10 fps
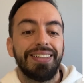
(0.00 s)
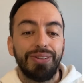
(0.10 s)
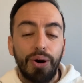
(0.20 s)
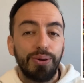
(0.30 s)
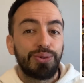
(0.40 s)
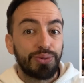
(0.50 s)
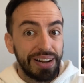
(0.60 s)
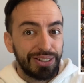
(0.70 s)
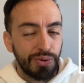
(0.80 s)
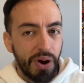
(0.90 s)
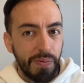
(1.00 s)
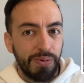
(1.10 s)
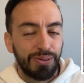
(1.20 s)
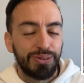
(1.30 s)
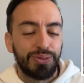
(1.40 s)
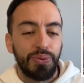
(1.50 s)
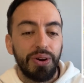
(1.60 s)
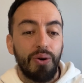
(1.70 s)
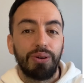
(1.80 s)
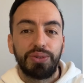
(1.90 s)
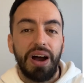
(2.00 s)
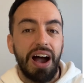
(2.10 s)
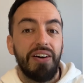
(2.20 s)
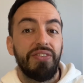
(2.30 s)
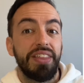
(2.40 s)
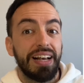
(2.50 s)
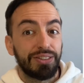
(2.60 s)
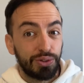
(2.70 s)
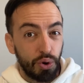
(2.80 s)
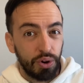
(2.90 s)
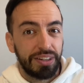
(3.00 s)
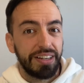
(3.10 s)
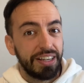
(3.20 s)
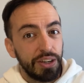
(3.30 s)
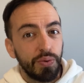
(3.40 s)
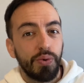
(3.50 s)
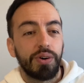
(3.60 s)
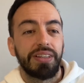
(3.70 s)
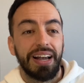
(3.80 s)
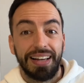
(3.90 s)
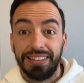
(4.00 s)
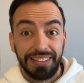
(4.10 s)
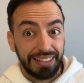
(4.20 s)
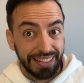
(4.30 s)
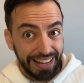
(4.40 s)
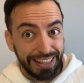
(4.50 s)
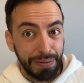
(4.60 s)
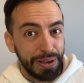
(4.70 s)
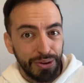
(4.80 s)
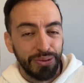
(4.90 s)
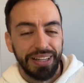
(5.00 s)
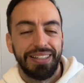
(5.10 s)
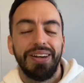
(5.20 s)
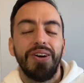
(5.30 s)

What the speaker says: those ranged weapons will also have the assault keyword against that enemy unit,